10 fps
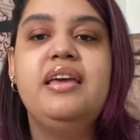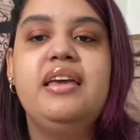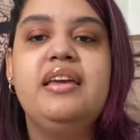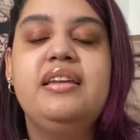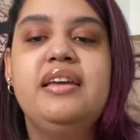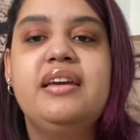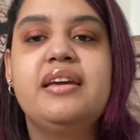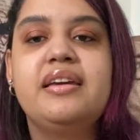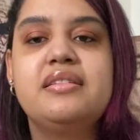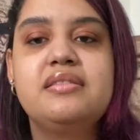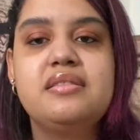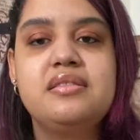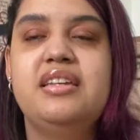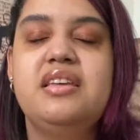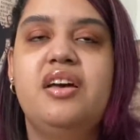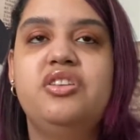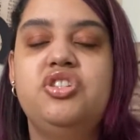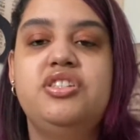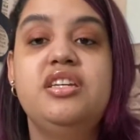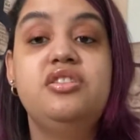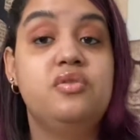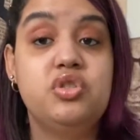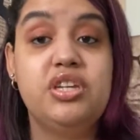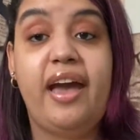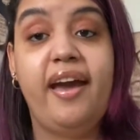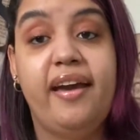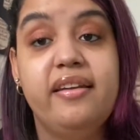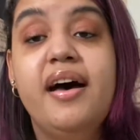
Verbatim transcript: It is a talent she didn't know she had.